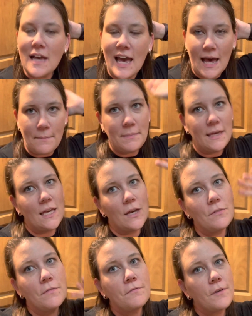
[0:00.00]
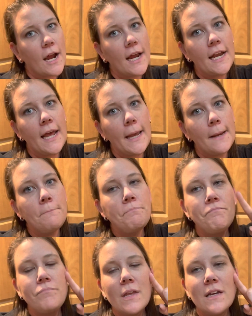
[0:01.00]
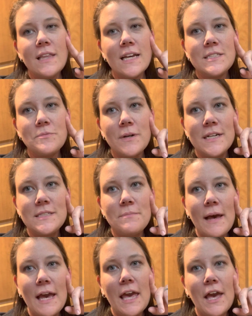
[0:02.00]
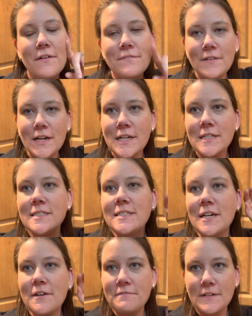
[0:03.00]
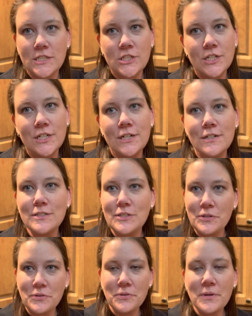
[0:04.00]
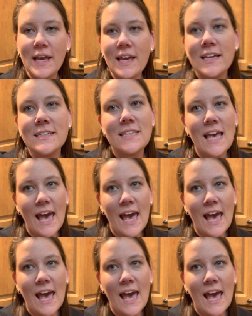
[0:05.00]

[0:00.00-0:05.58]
Happy Friday. This was my first official two days